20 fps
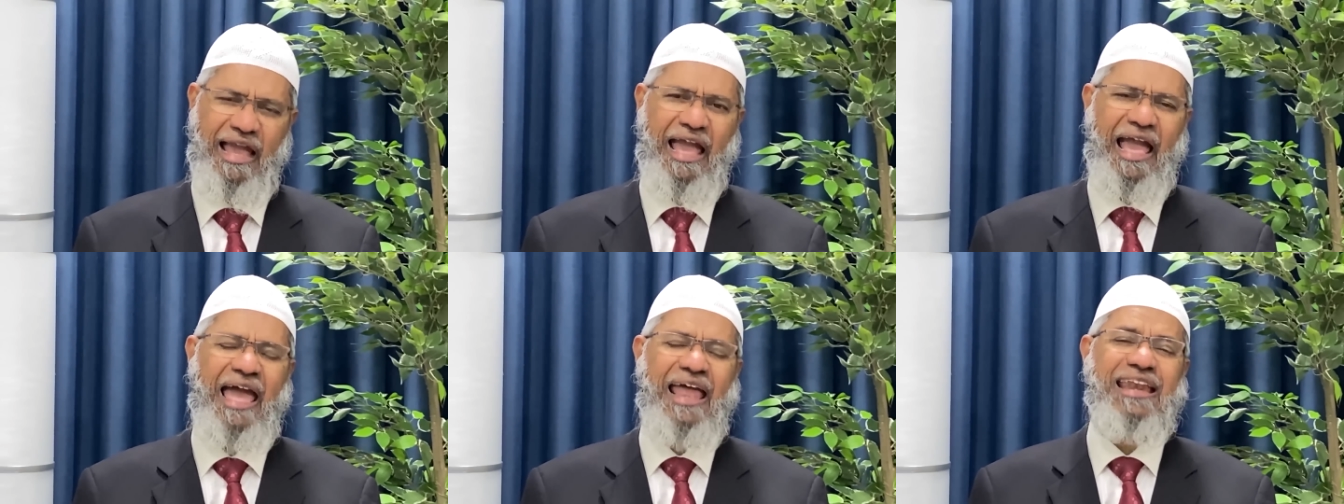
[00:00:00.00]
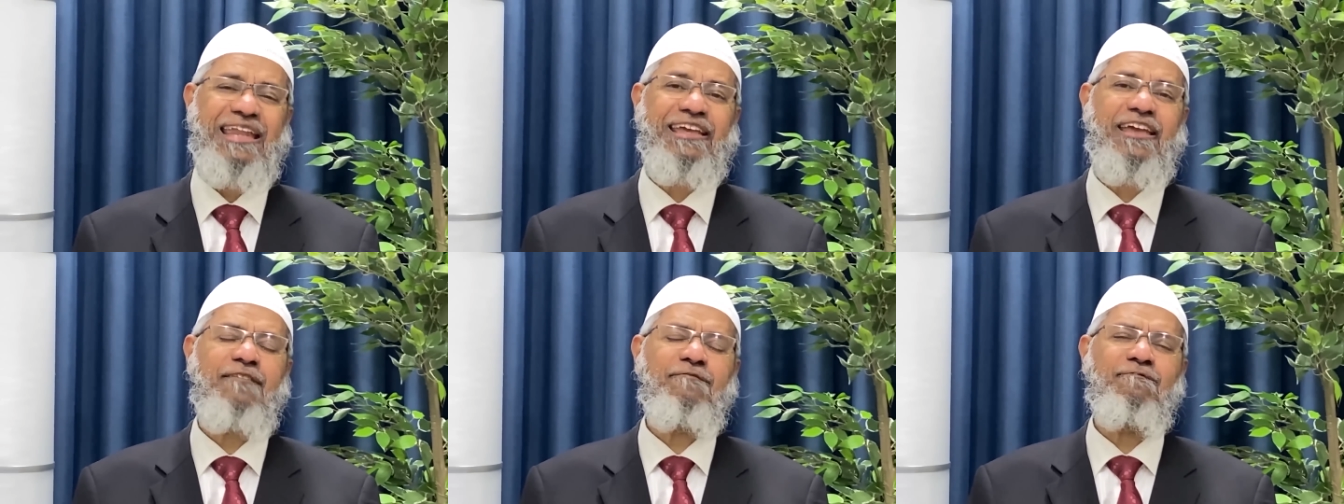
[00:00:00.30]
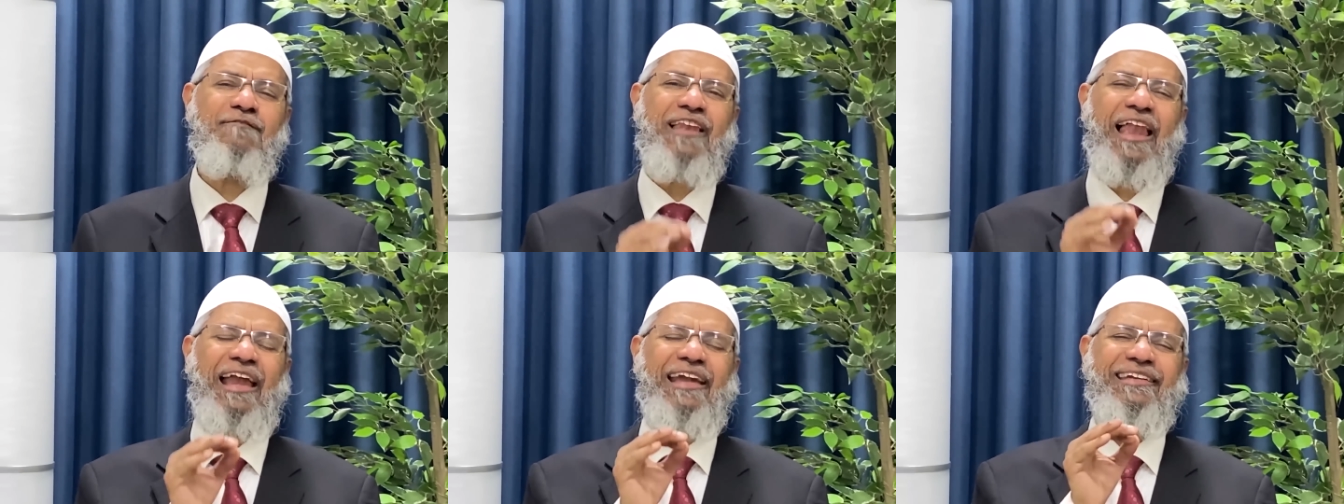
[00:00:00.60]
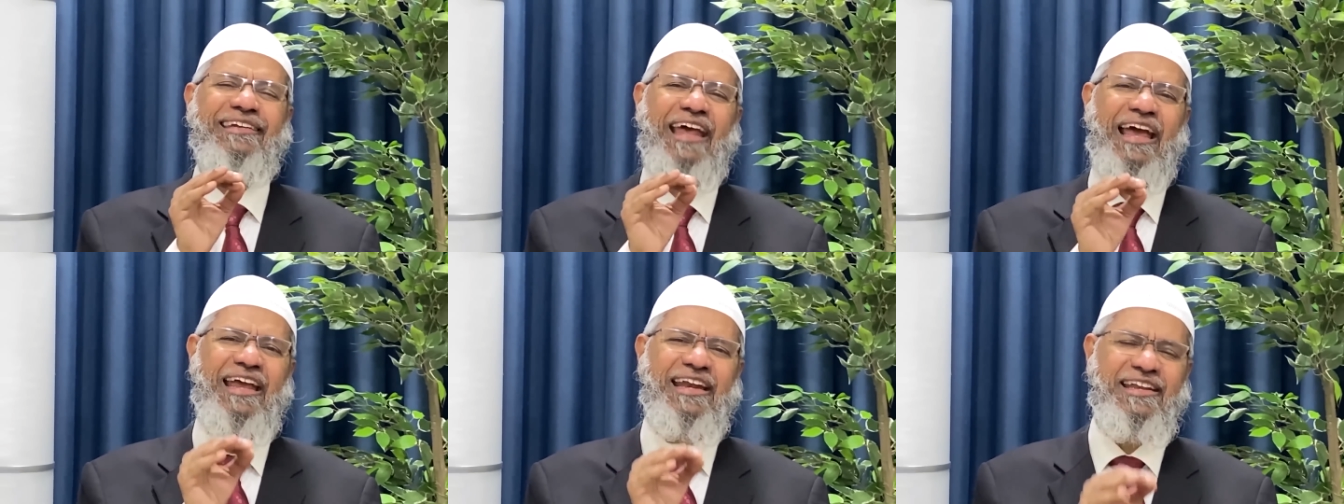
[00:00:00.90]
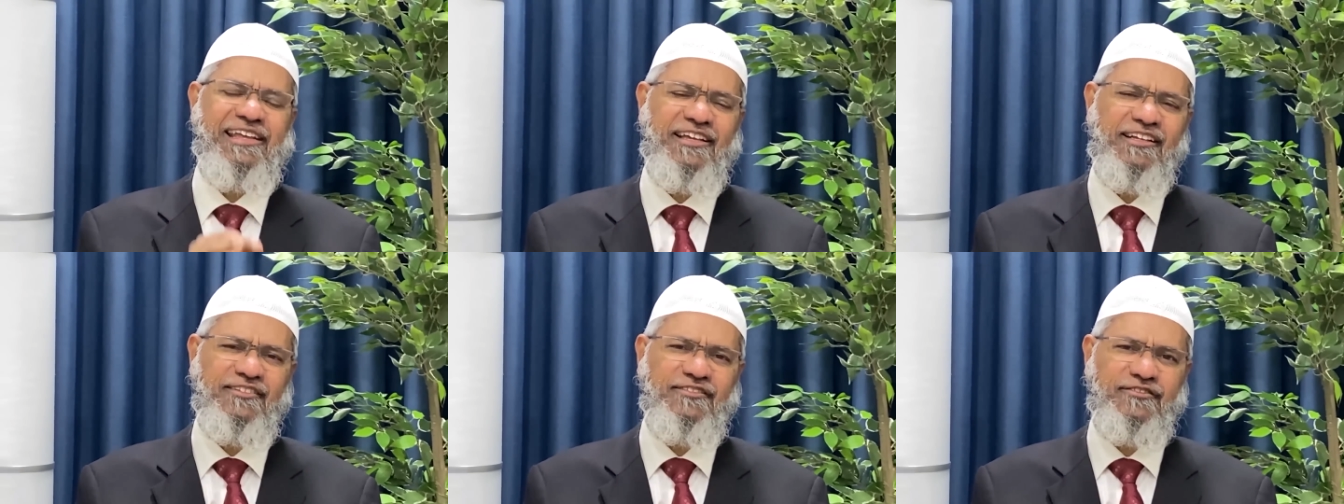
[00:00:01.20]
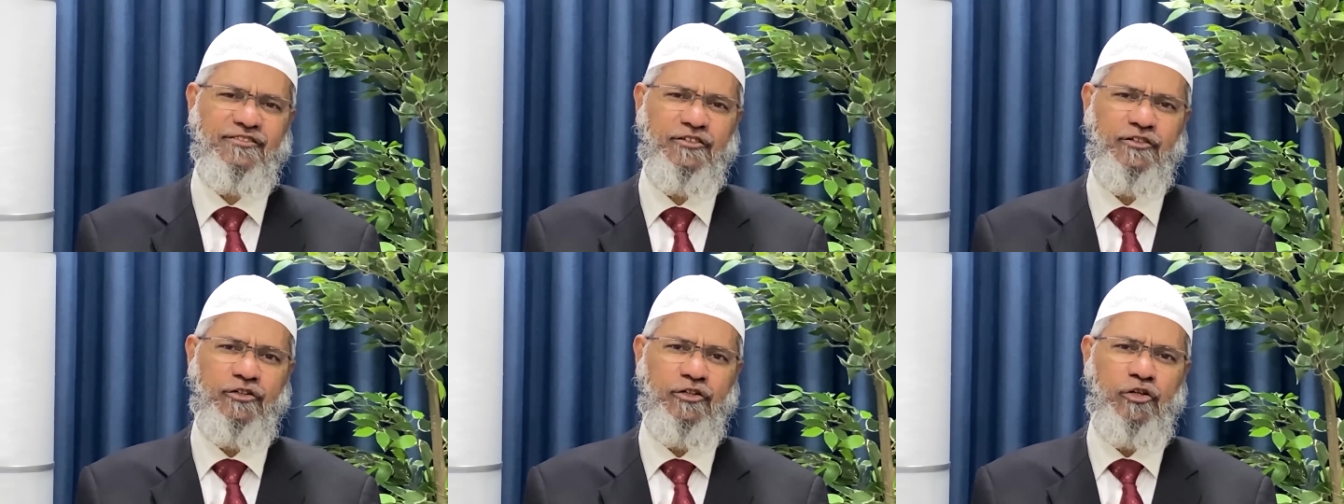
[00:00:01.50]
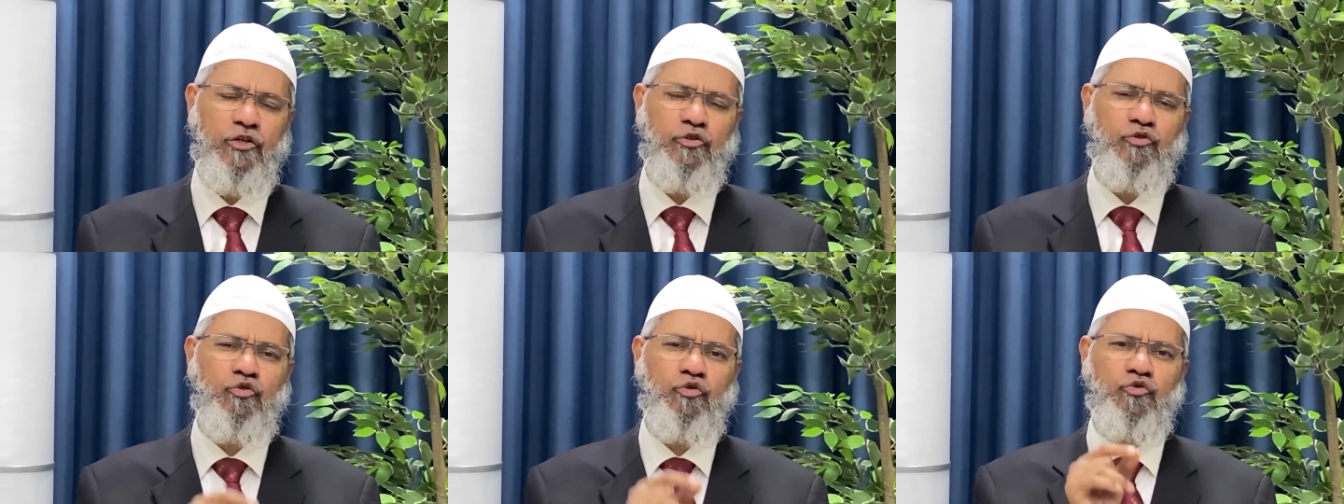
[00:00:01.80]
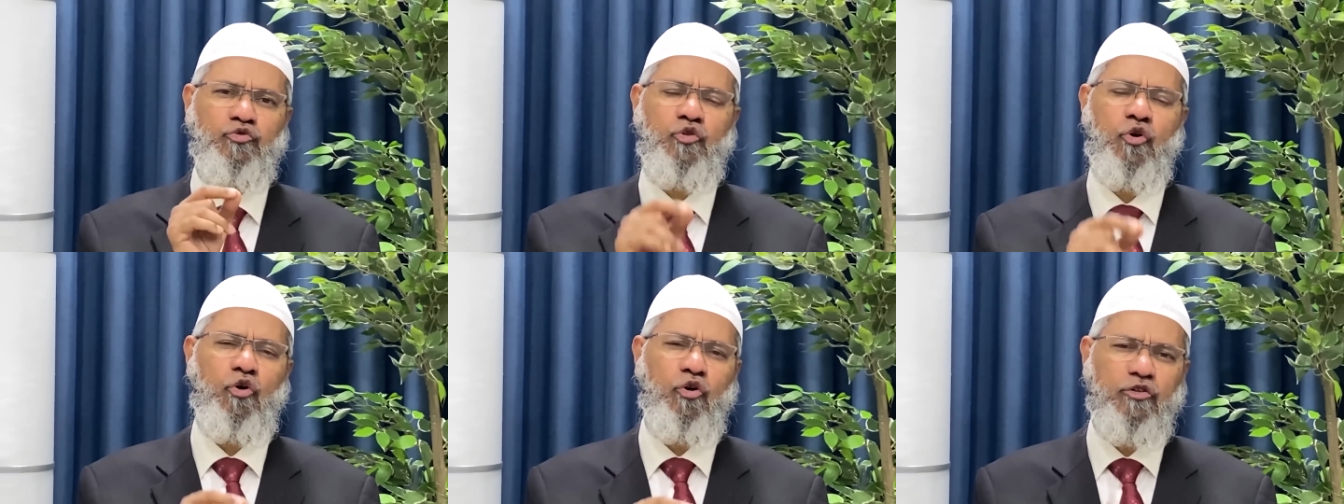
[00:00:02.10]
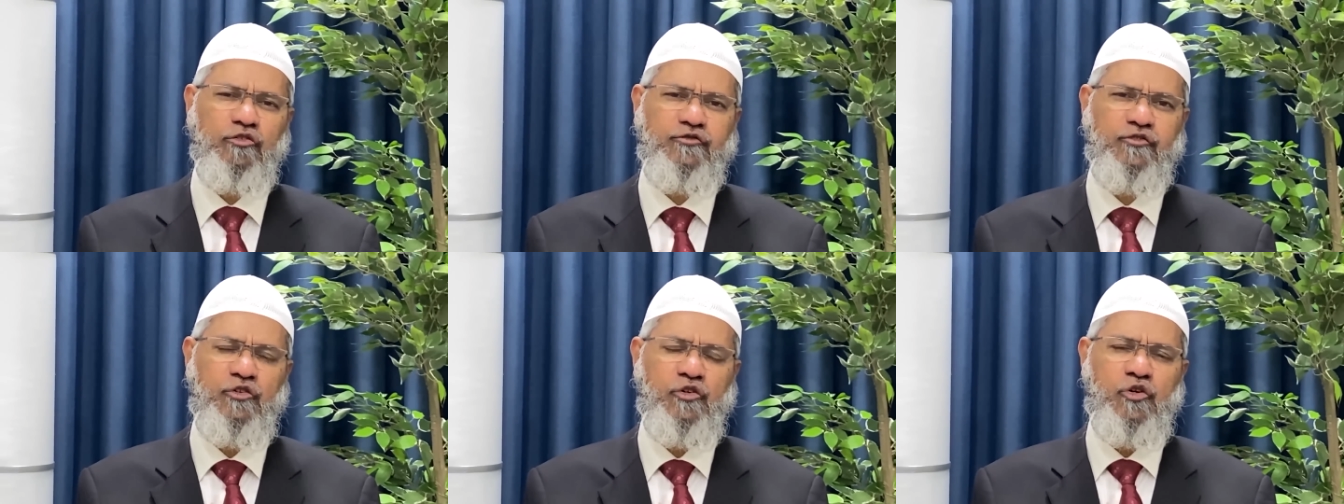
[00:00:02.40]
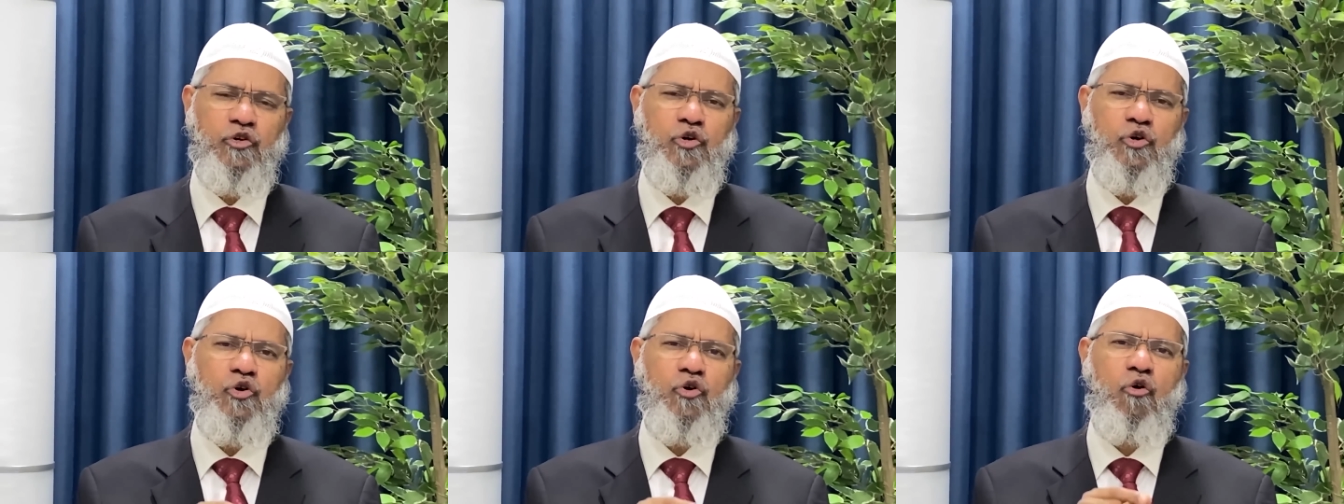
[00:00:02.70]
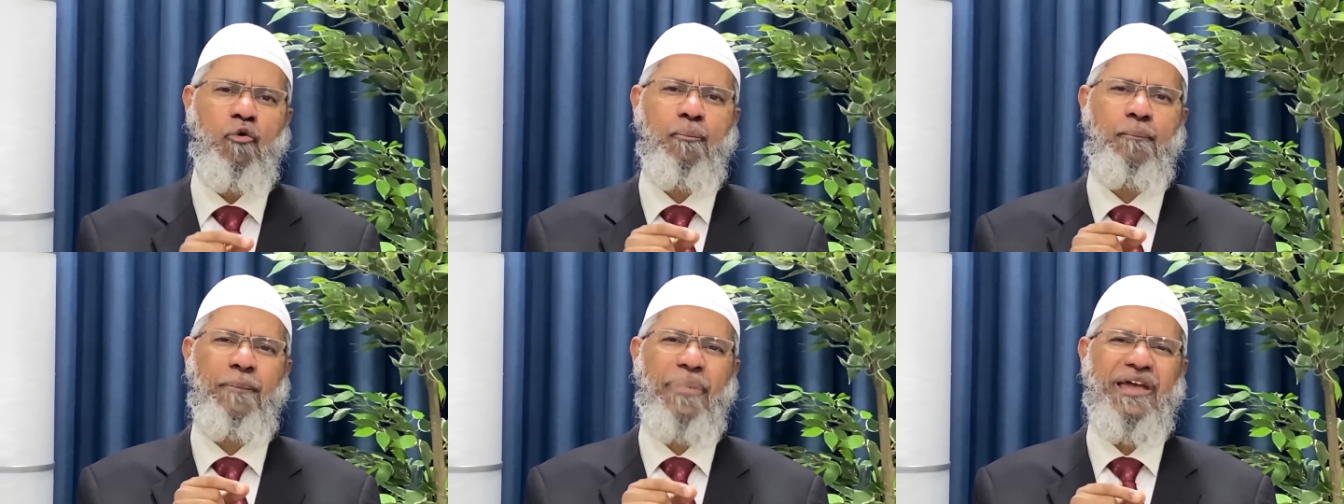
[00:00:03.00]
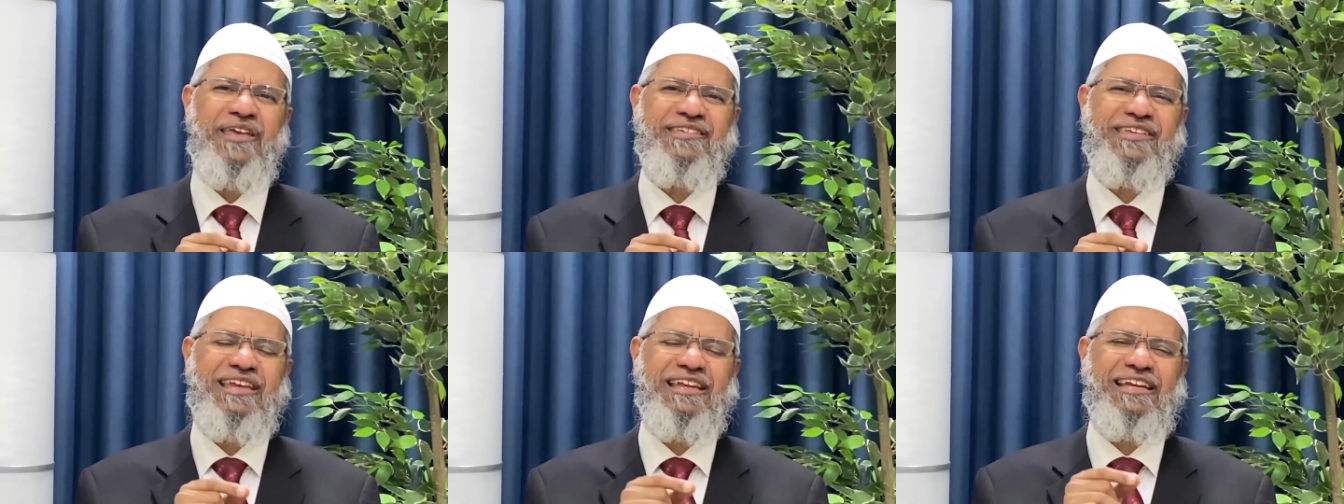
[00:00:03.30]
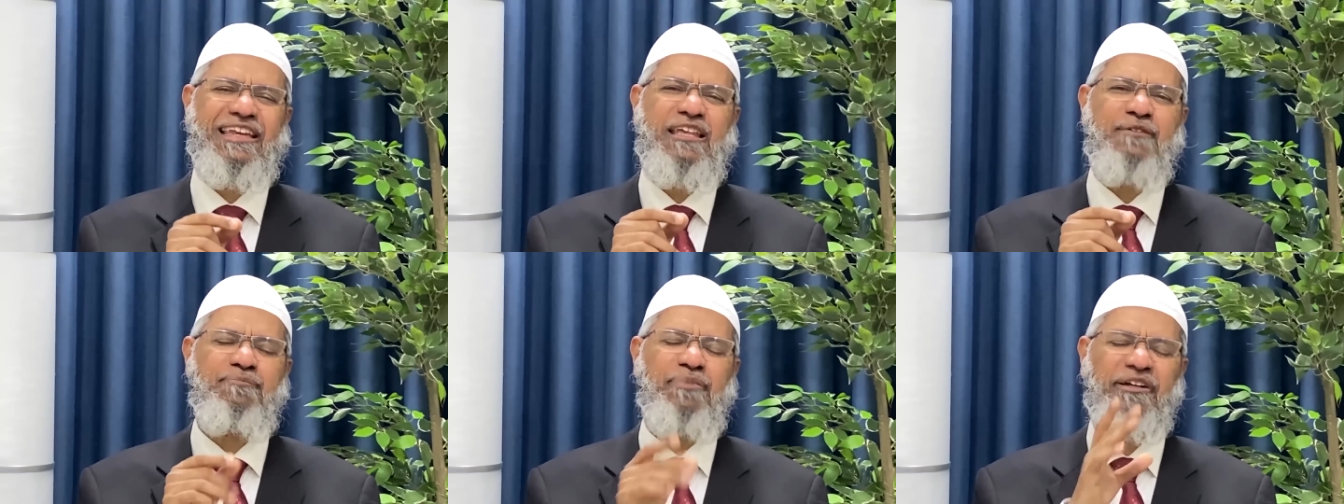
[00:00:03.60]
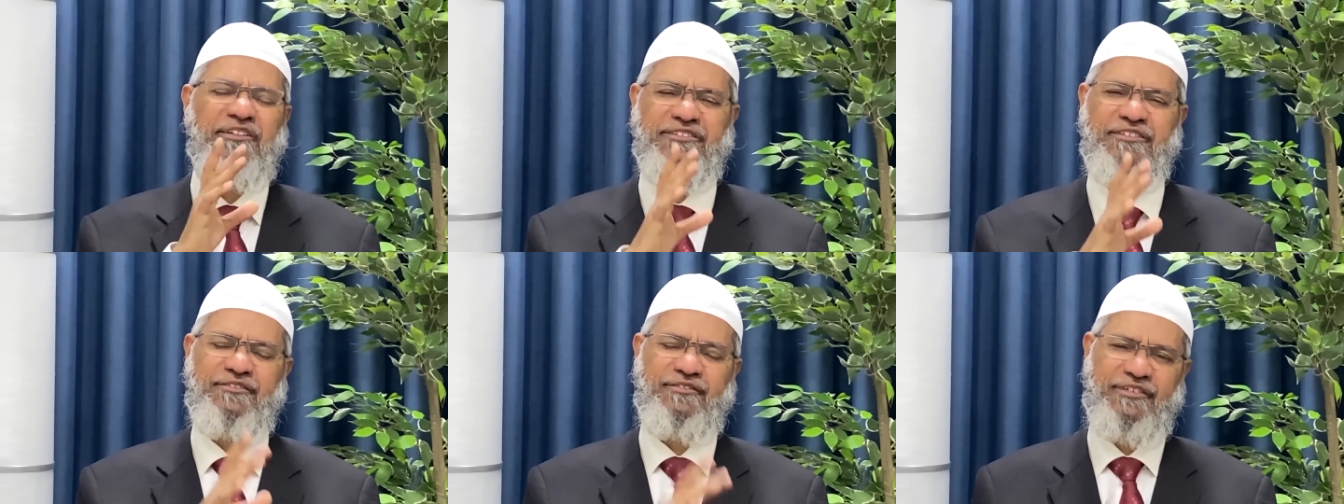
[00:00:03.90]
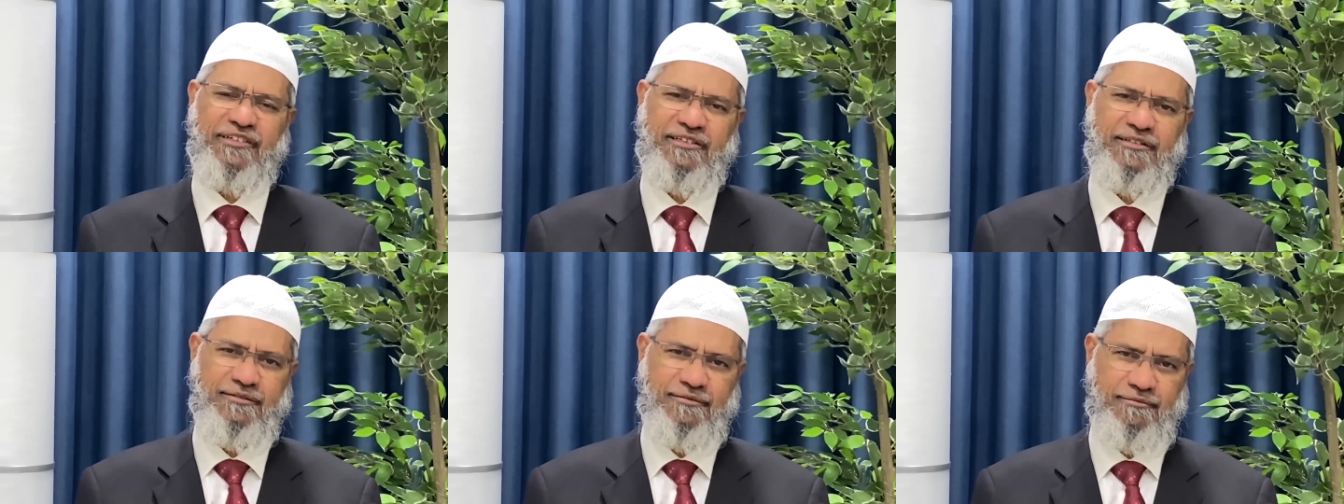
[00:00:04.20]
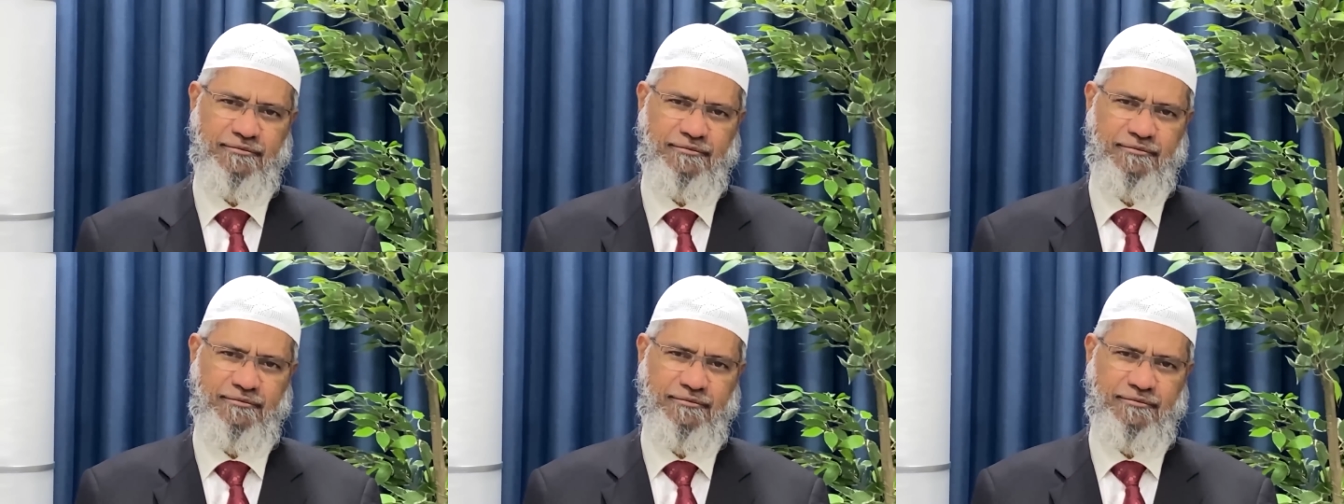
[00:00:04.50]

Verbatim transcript: And give glad tidings to those who patiently persevere.